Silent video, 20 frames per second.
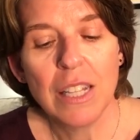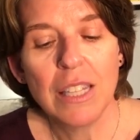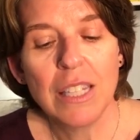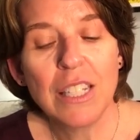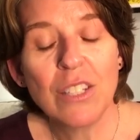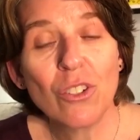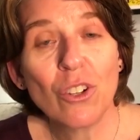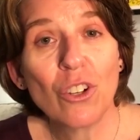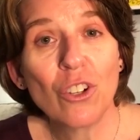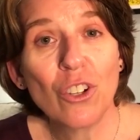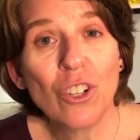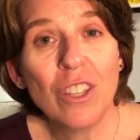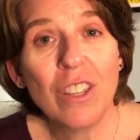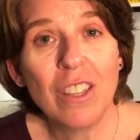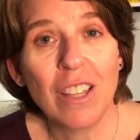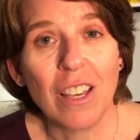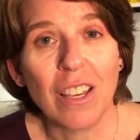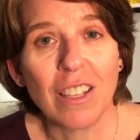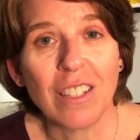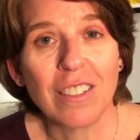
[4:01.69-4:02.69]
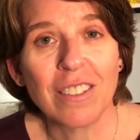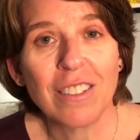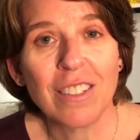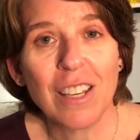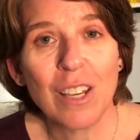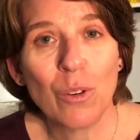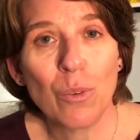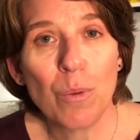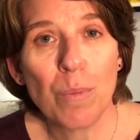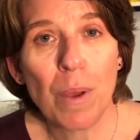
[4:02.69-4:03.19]
These are good things,
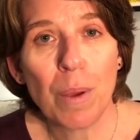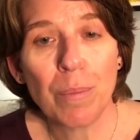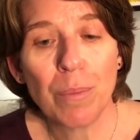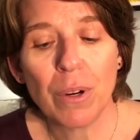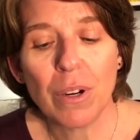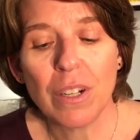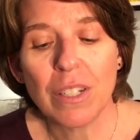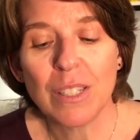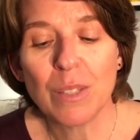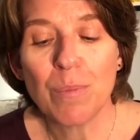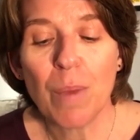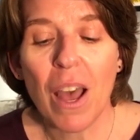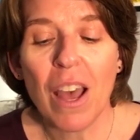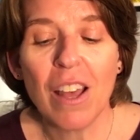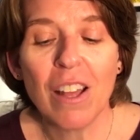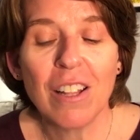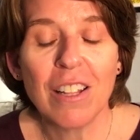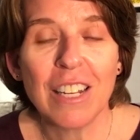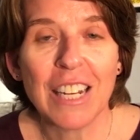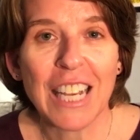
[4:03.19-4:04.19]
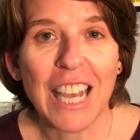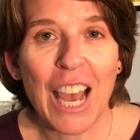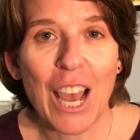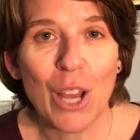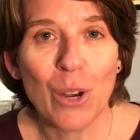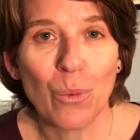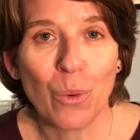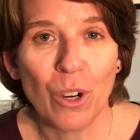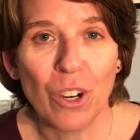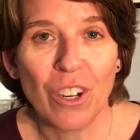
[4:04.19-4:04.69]
and remember, a smile and a
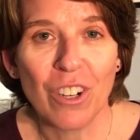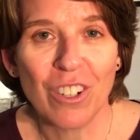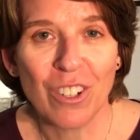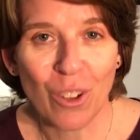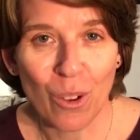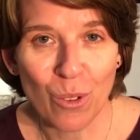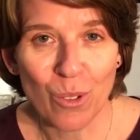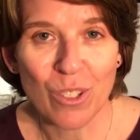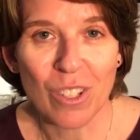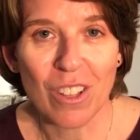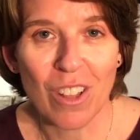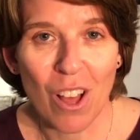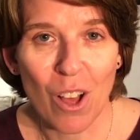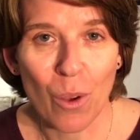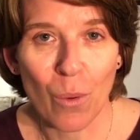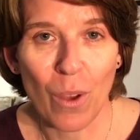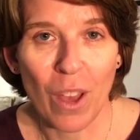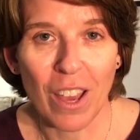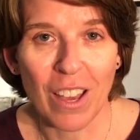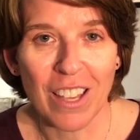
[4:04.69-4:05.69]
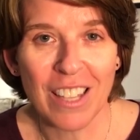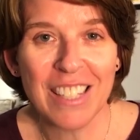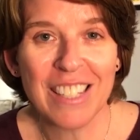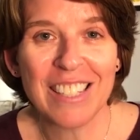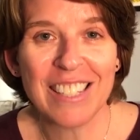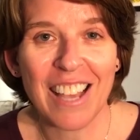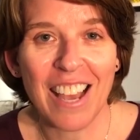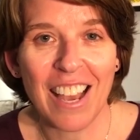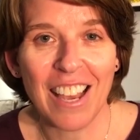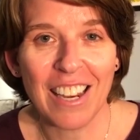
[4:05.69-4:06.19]
kind word goes a long way
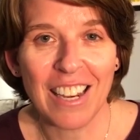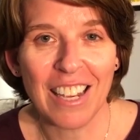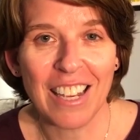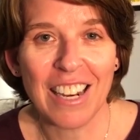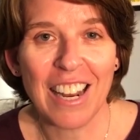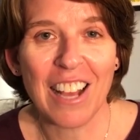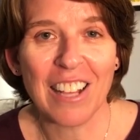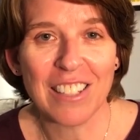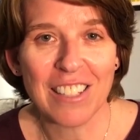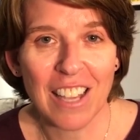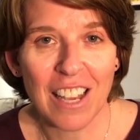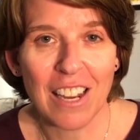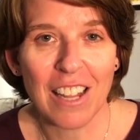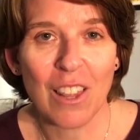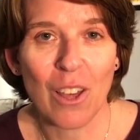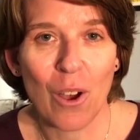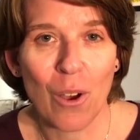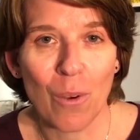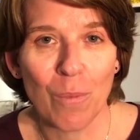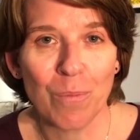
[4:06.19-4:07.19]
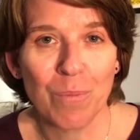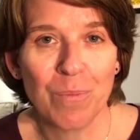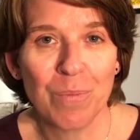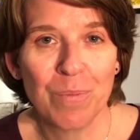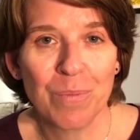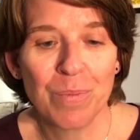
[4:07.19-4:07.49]
inside and outside of the home.